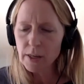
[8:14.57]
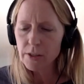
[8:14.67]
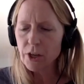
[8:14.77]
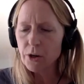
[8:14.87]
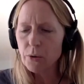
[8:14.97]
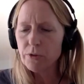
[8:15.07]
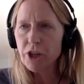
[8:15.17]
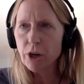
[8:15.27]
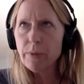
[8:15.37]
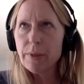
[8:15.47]
So
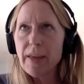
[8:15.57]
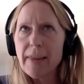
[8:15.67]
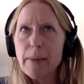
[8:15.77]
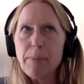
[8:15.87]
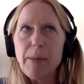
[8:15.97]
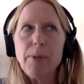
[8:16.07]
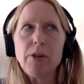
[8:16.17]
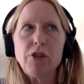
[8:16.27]
don't think that people are